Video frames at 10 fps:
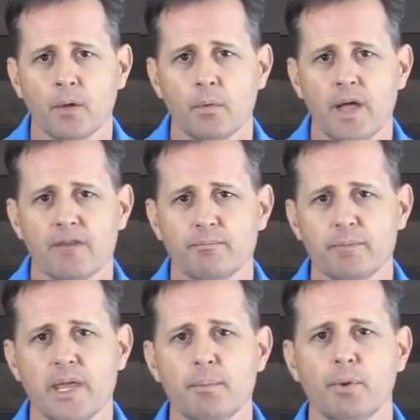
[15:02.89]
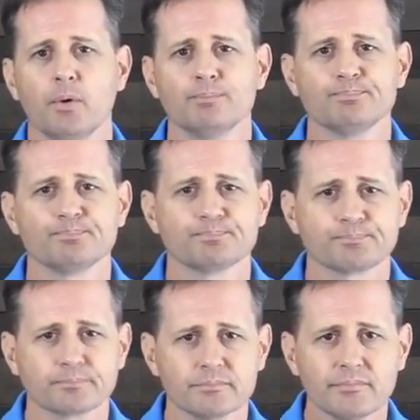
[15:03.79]
We have people
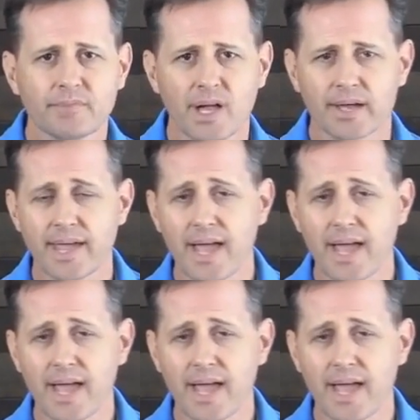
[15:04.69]
like